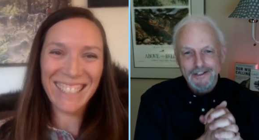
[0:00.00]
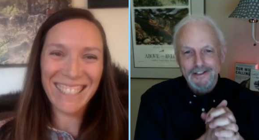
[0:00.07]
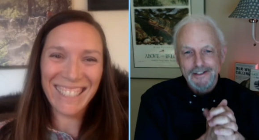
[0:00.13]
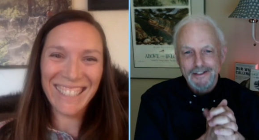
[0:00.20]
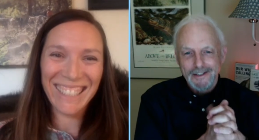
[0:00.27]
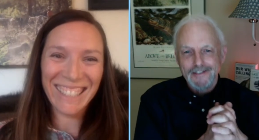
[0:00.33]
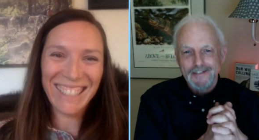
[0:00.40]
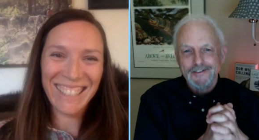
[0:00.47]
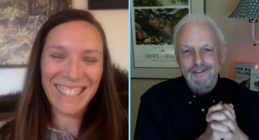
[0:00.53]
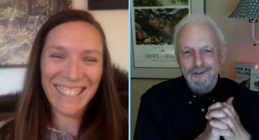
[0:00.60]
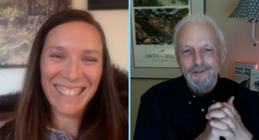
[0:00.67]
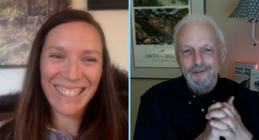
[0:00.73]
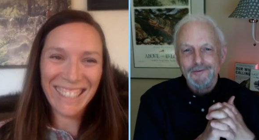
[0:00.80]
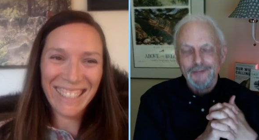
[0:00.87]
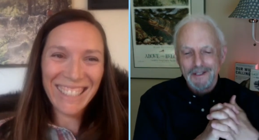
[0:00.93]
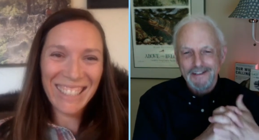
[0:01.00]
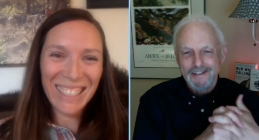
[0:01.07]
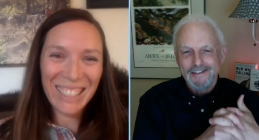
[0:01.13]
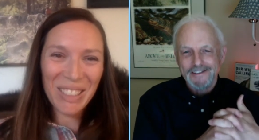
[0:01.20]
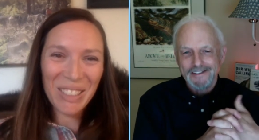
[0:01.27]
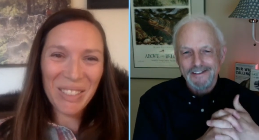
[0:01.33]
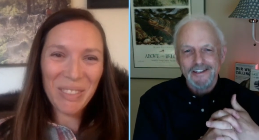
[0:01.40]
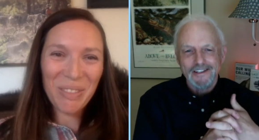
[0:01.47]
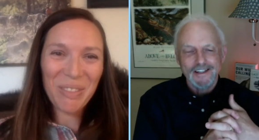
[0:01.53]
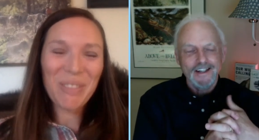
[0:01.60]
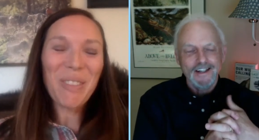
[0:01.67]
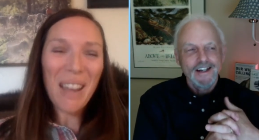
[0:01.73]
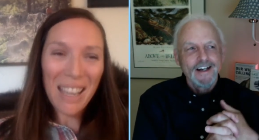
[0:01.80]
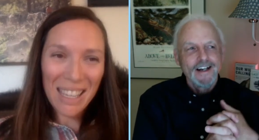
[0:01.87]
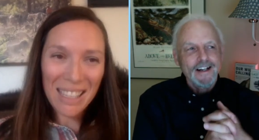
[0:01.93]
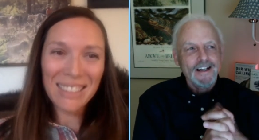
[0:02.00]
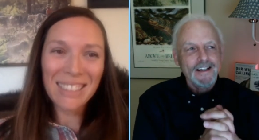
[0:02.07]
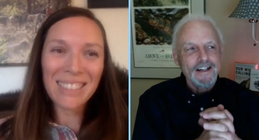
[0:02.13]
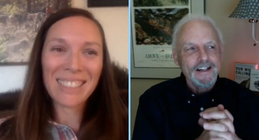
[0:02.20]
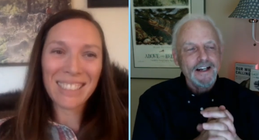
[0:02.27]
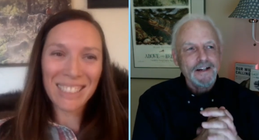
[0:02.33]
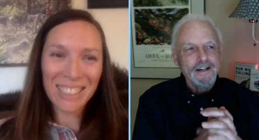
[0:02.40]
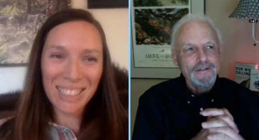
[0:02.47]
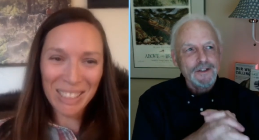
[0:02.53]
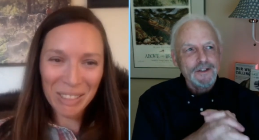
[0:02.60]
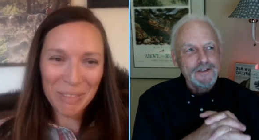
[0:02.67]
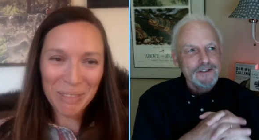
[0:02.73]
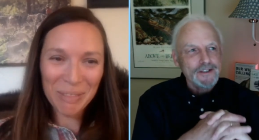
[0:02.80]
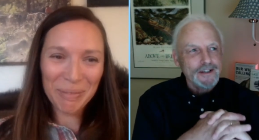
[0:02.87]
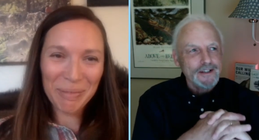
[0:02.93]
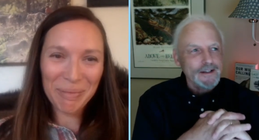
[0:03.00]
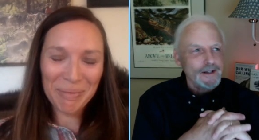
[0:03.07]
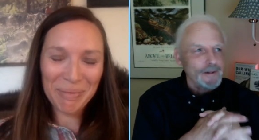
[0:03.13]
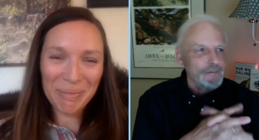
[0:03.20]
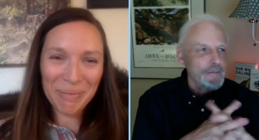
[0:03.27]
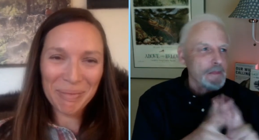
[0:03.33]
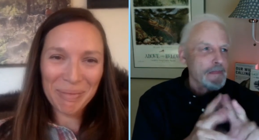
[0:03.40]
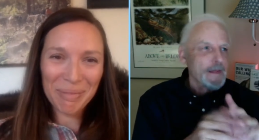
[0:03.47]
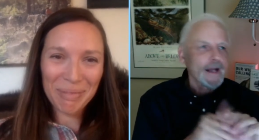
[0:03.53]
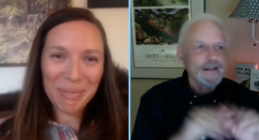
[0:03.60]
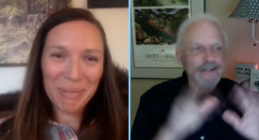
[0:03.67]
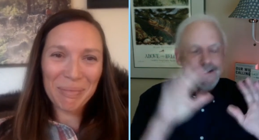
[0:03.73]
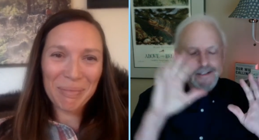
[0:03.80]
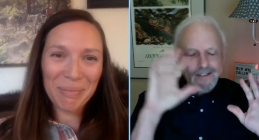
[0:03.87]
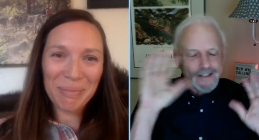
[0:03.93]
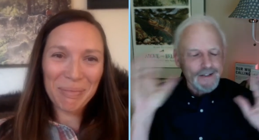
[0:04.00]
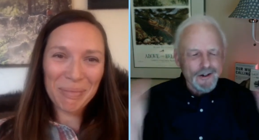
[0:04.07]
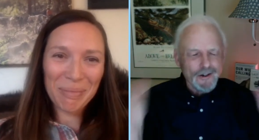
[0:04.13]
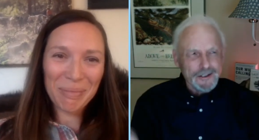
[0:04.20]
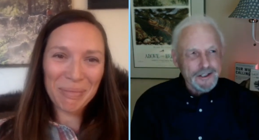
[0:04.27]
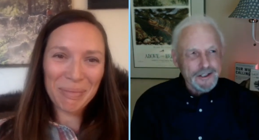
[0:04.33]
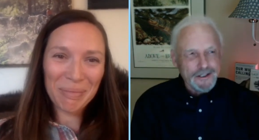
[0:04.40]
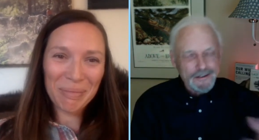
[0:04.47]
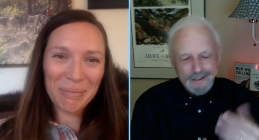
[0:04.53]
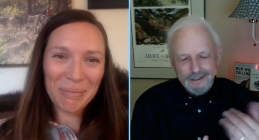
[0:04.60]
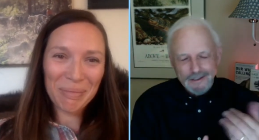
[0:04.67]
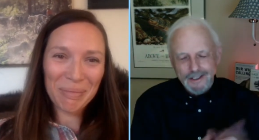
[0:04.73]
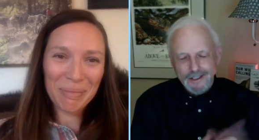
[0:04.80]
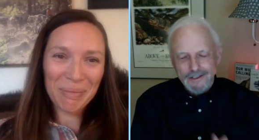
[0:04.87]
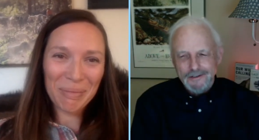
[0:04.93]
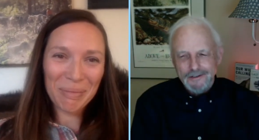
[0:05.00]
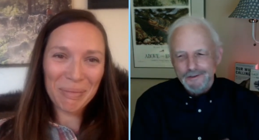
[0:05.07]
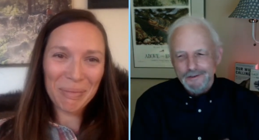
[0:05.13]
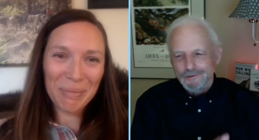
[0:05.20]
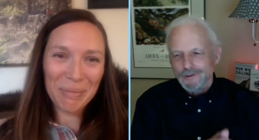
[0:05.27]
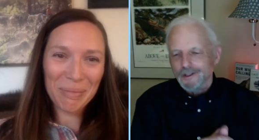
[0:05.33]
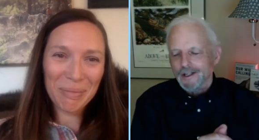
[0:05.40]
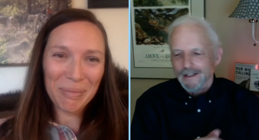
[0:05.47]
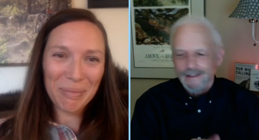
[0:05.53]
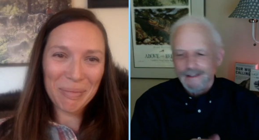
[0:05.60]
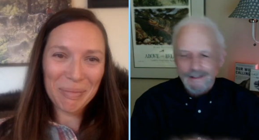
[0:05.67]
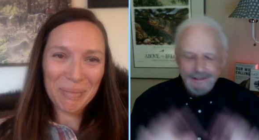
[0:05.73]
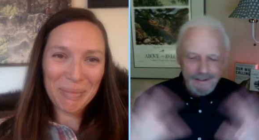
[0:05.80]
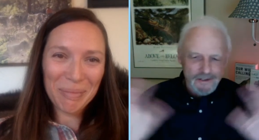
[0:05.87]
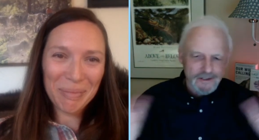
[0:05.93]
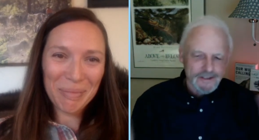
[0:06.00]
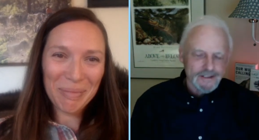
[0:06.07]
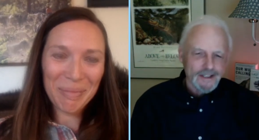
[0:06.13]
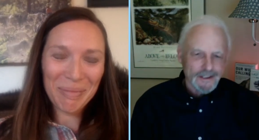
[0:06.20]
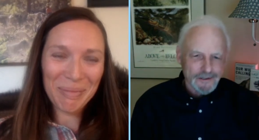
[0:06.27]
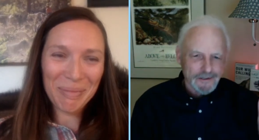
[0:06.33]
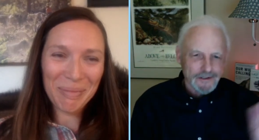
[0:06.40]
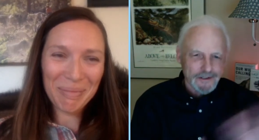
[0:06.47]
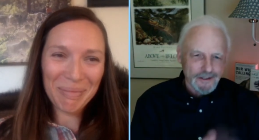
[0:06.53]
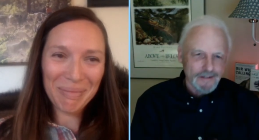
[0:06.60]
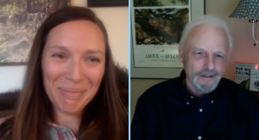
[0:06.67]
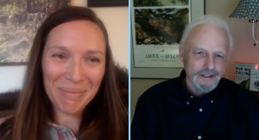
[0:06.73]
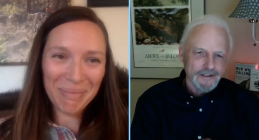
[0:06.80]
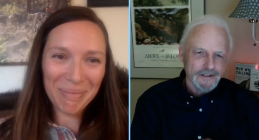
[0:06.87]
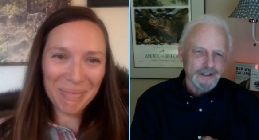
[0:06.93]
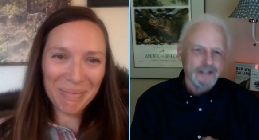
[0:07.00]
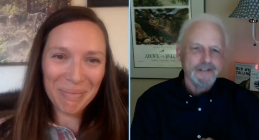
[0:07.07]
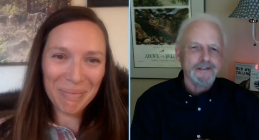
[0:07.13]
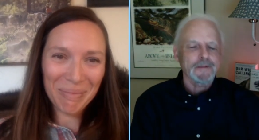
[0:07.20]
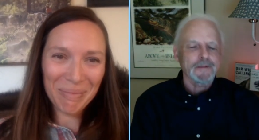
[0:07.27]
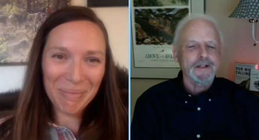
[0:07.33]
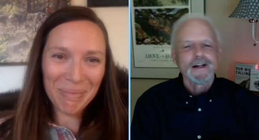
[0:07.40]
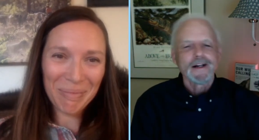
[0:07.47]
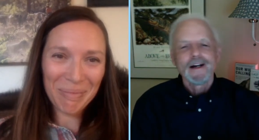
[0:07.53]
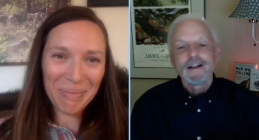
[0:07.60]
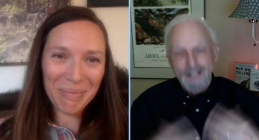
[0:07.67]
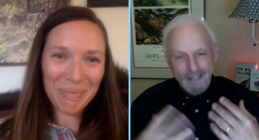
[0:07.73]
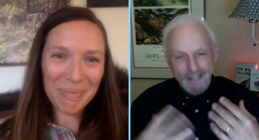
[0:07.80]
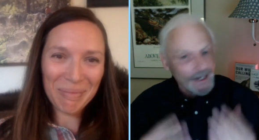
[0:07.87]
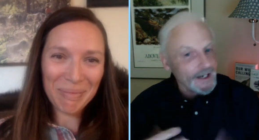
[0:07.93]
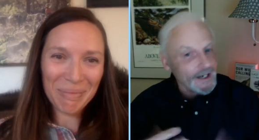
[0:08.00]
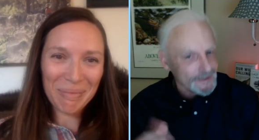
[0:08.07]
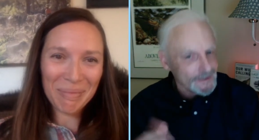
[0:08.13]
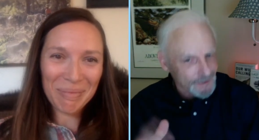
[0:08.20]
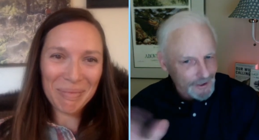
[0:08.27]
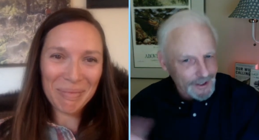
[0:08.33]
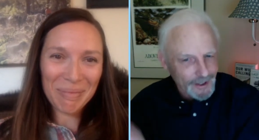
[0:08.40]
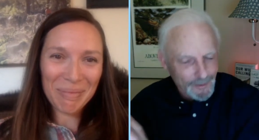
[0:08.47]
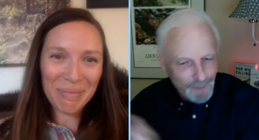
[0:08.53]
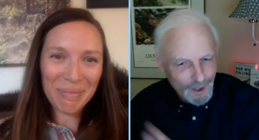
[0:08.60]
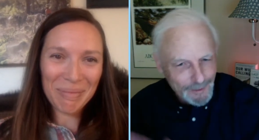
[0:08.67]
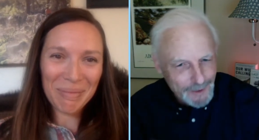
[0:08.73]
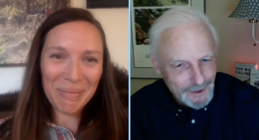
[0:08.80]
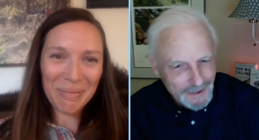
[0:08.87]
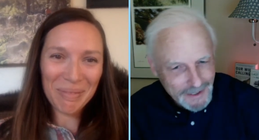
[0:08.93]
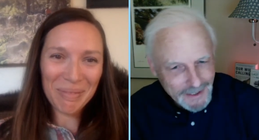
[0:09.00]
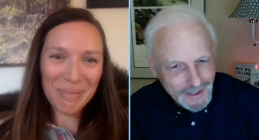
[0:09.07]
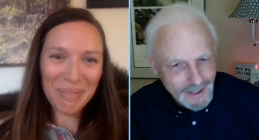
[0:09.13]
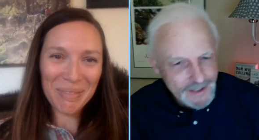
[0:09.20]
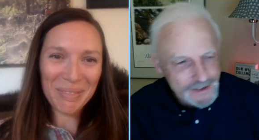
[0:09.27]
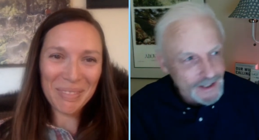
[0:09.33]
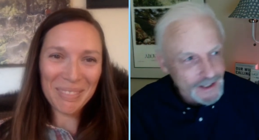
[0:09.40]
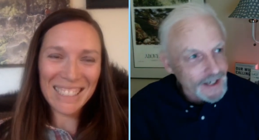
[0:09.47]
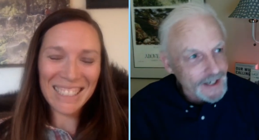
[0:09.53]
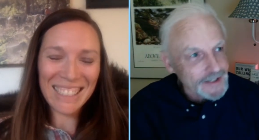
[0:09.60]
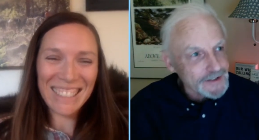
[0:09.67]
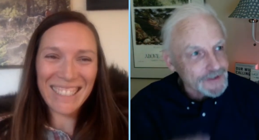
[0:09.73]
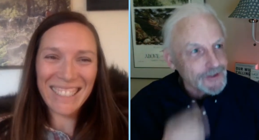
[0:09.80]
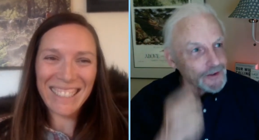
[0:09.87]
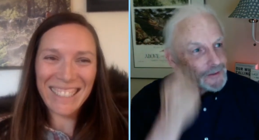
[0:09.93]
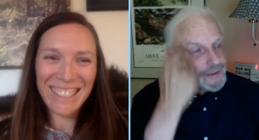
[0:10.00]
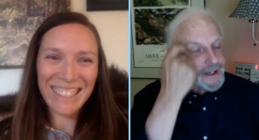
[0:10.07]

Speaker 1: guides, told me is that, the, right. and they have this, um, and this all generalizations are wrong, and this is a sexist generalization that the guides. Okay, I'll blame it on the guides. The guides told me